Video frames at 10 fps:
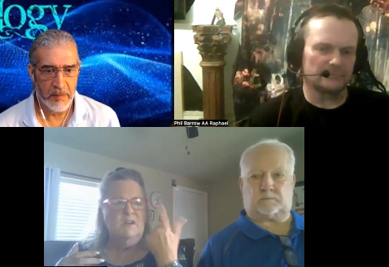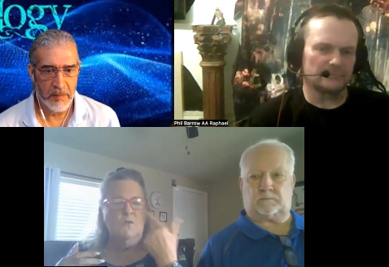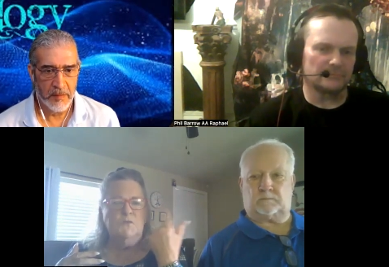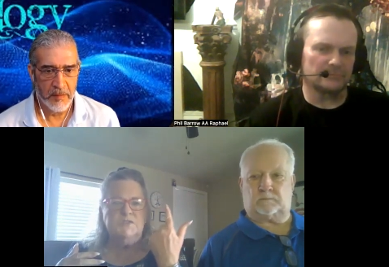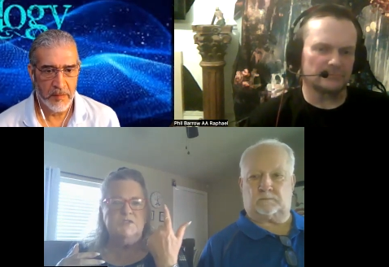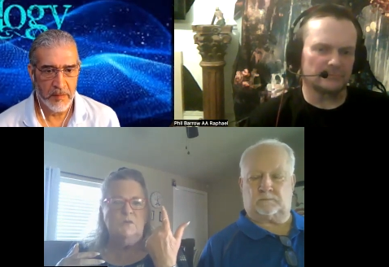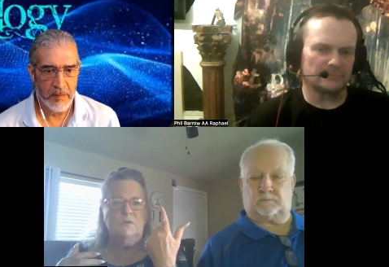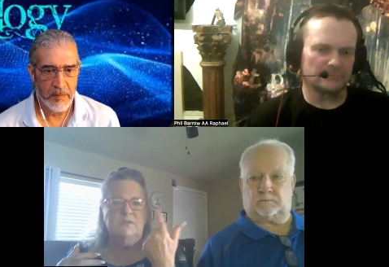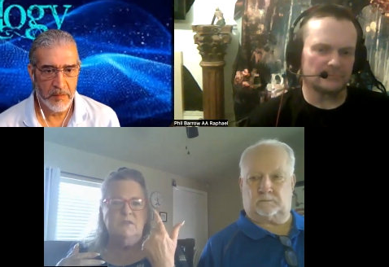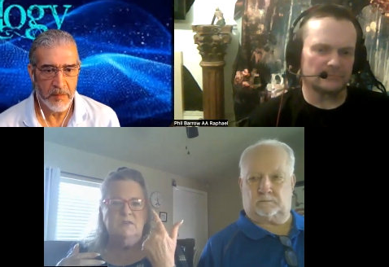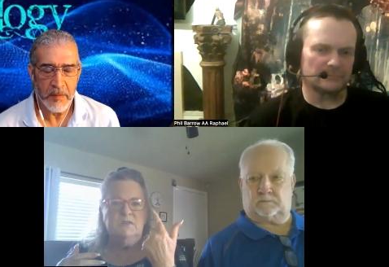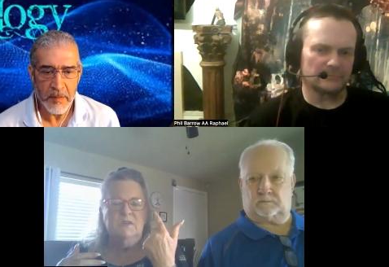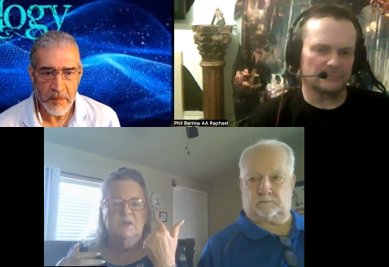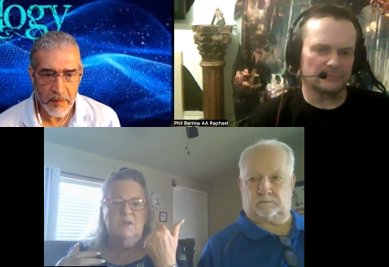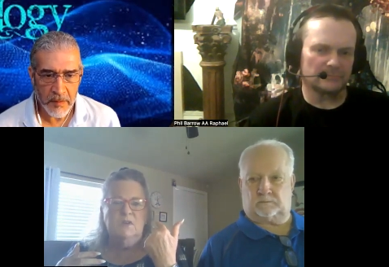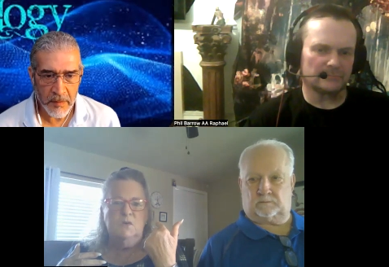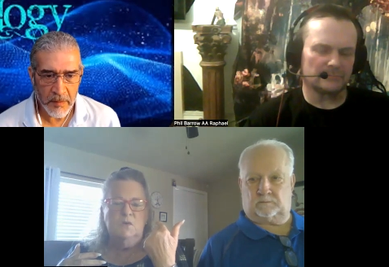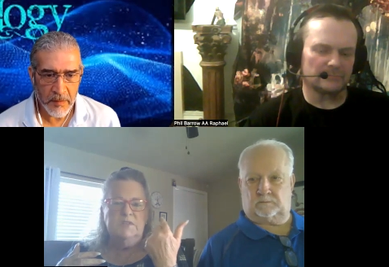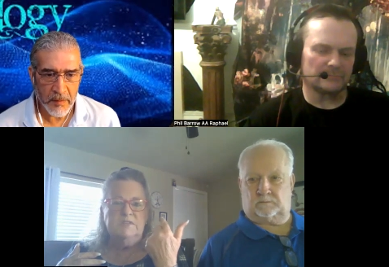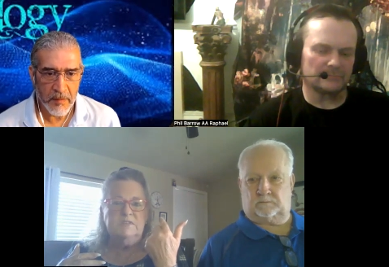Speaker 1: oversoul who
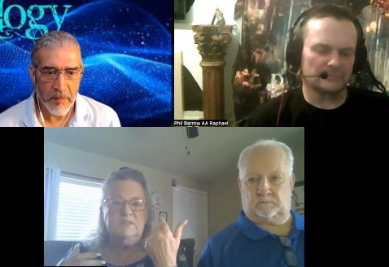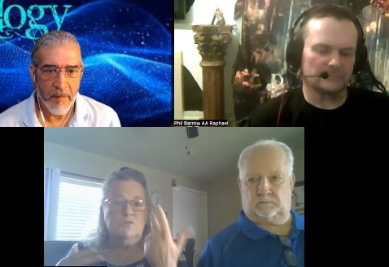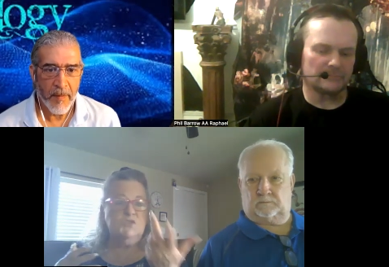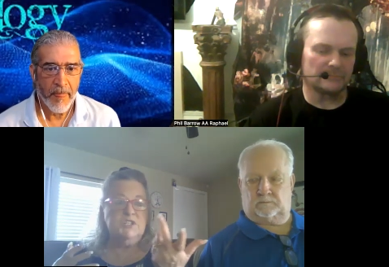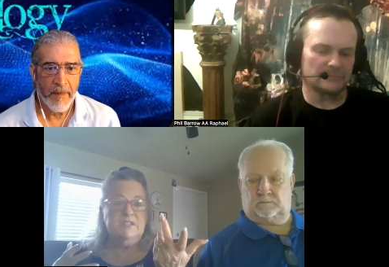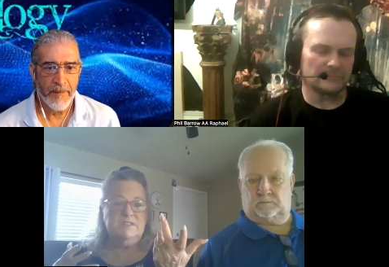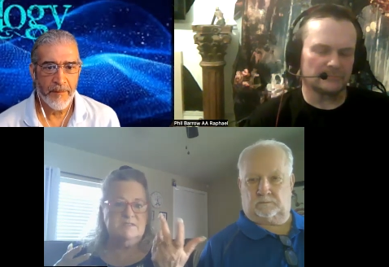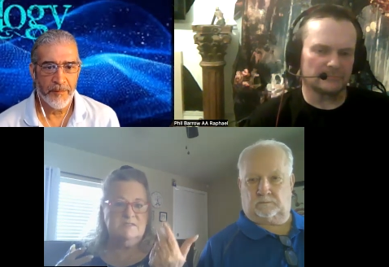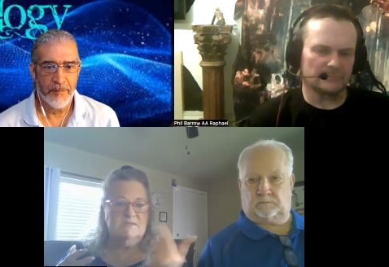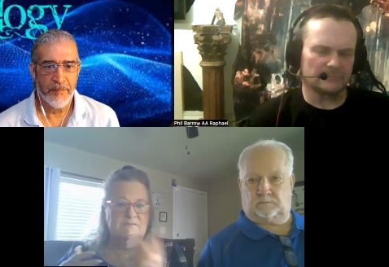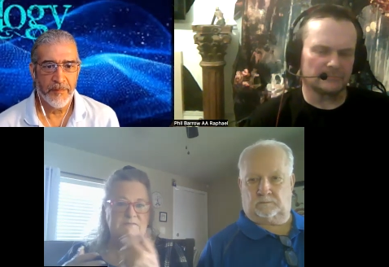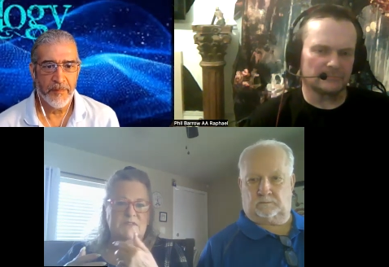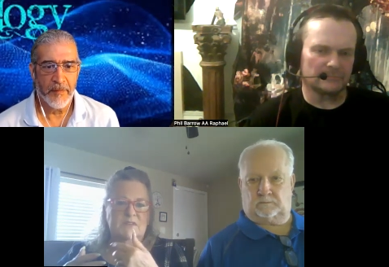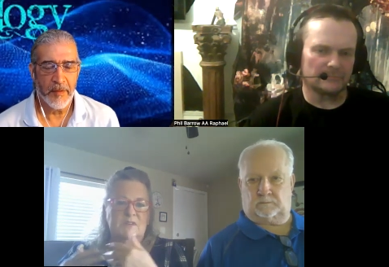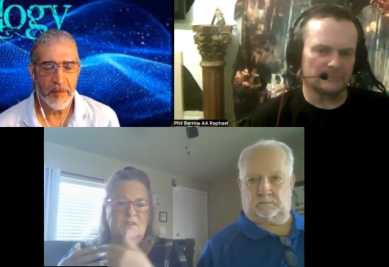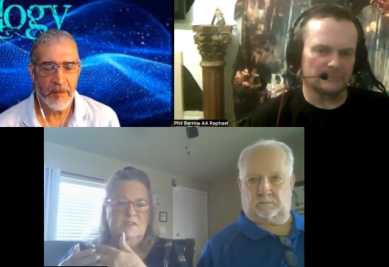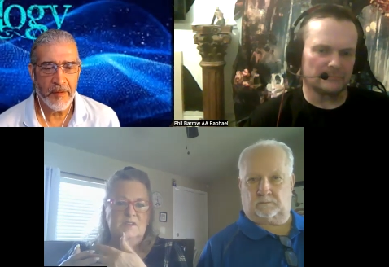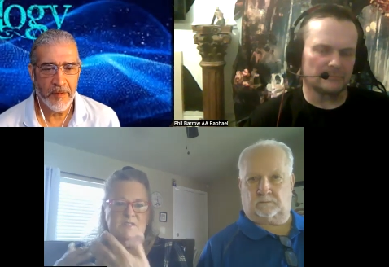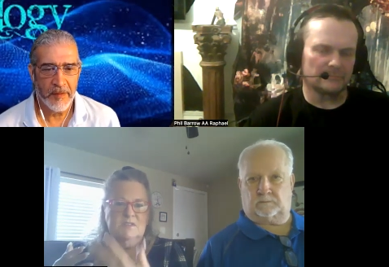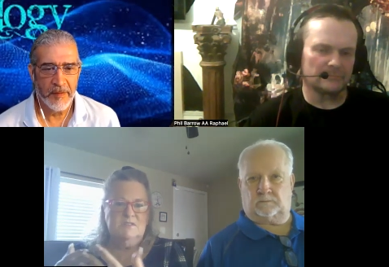is Cochise uh,
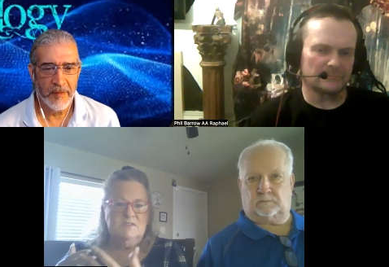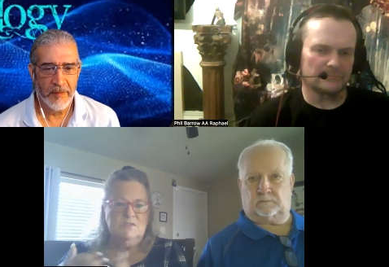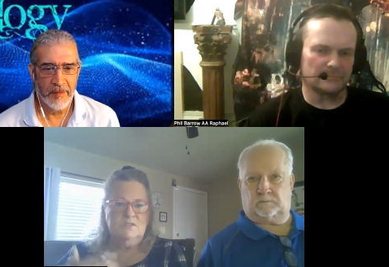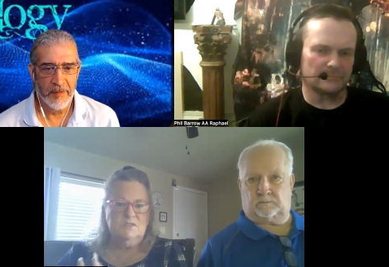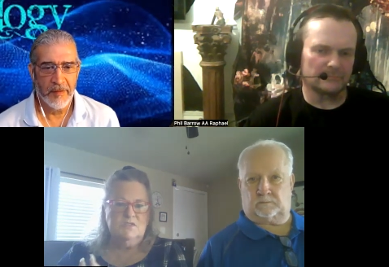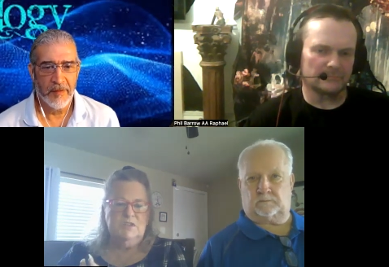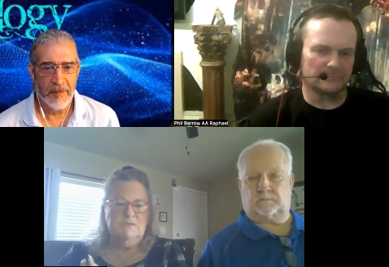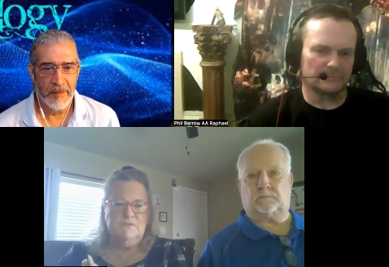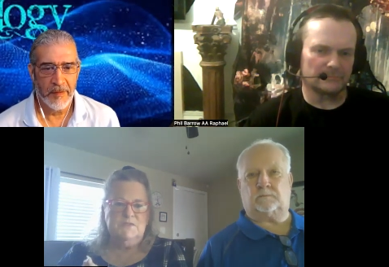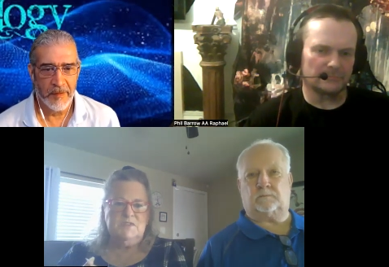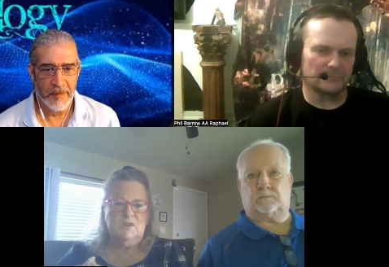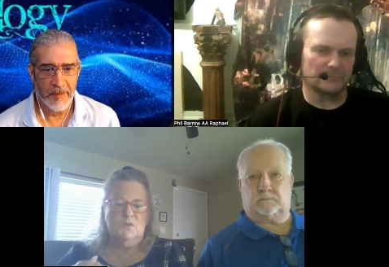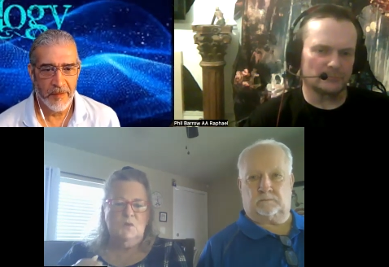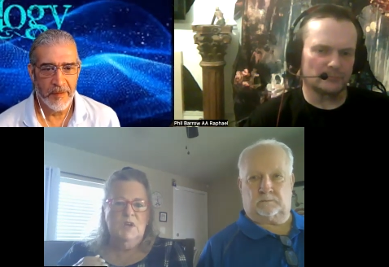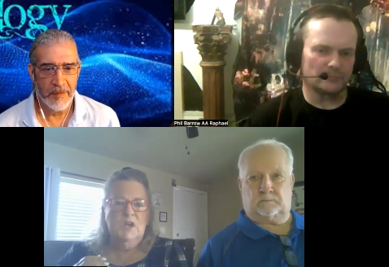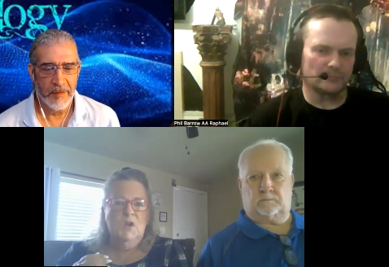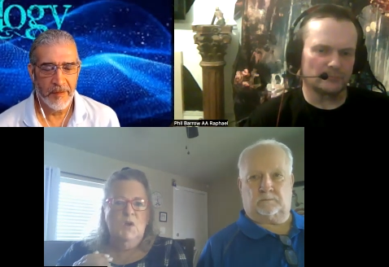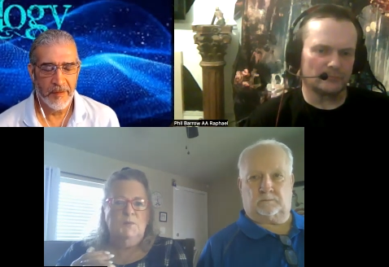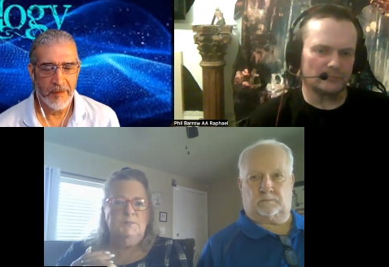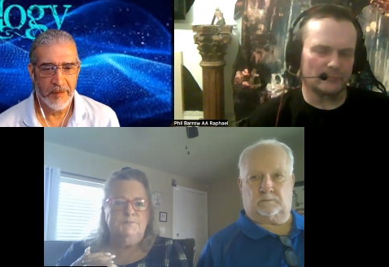uh-huh. chief. So
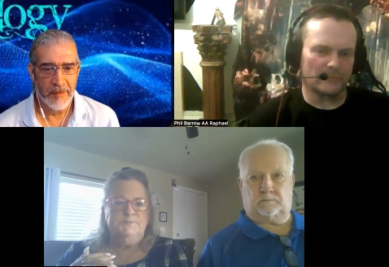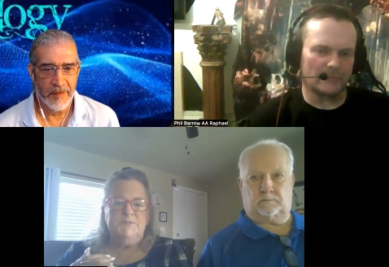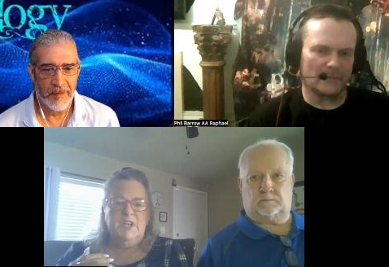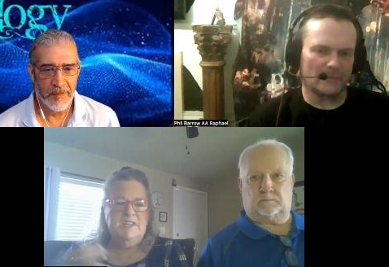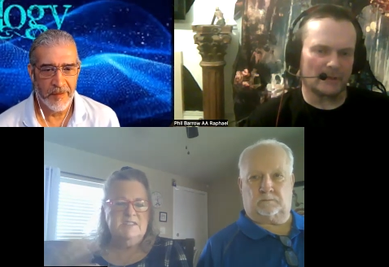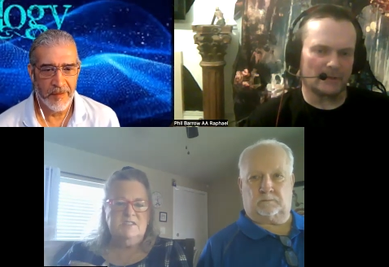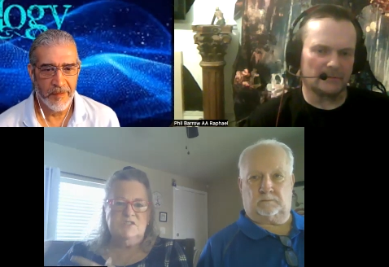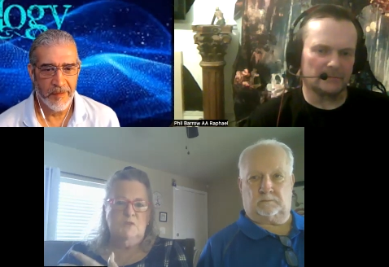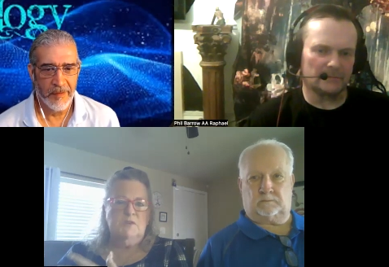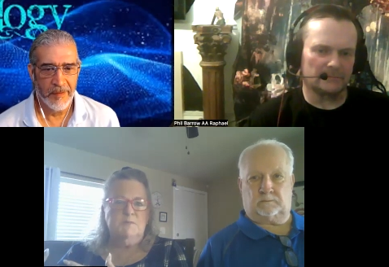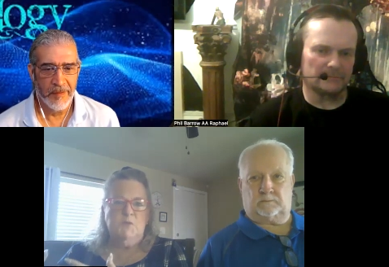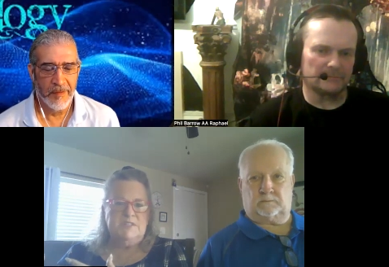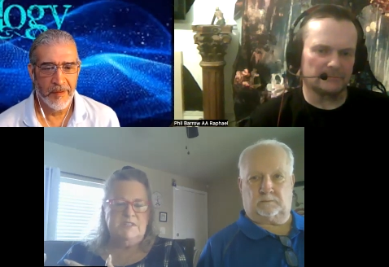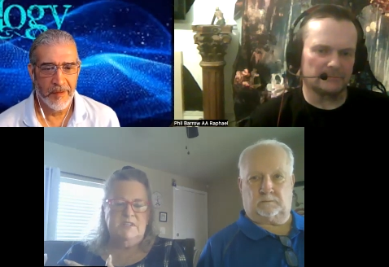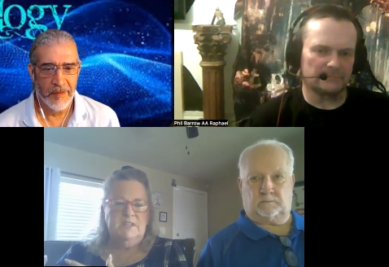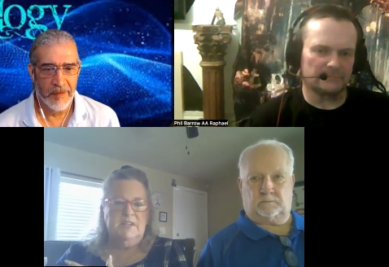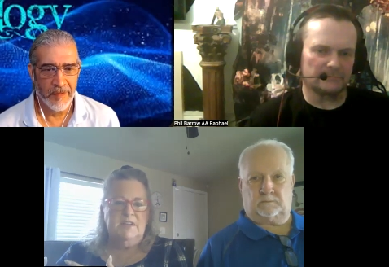he's showed up recently.